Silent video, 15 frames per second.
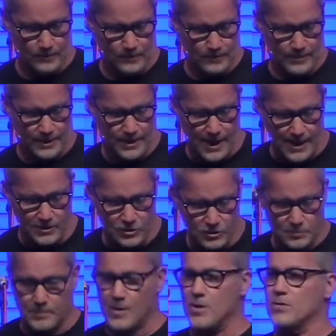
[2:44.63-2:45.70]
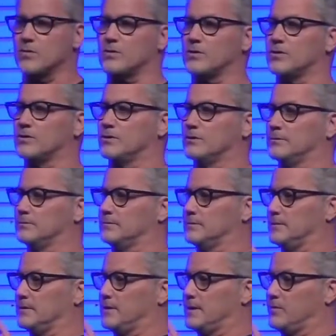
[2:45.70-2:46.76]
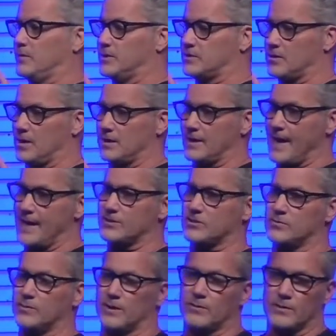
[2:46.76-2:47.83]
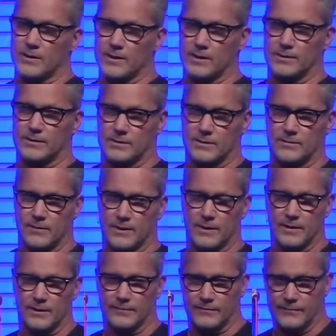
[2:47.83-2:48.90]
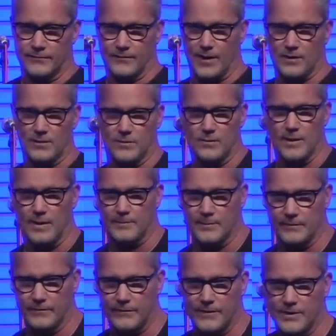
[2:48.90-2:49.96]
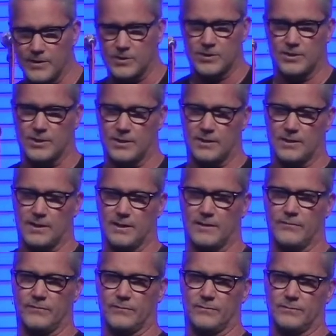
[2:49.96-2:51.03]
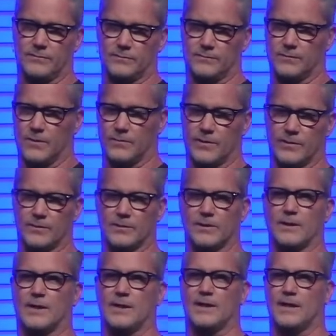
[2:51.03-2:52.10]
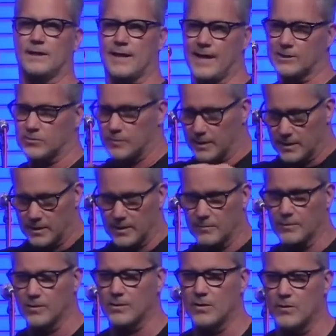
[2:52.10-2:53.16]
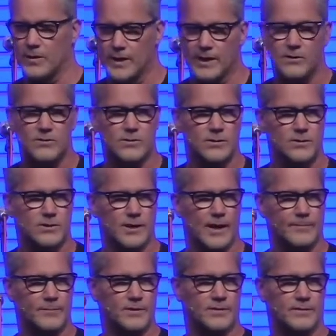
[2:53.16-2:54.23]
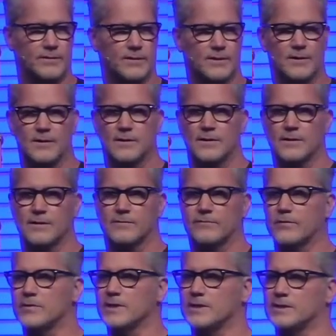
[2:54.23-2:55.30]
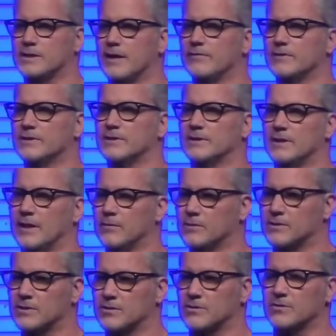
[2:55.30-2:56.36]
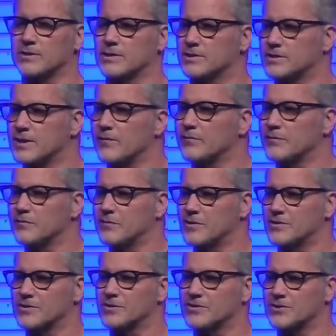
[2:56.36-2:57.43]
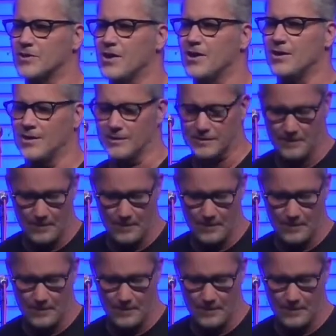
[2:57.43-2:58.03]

But God spoke, we saw last week, we're going we're going to follow up and finish kind of what we were looking at last week, and then we'll go into chapter 47 tonight, which is only seven verses long.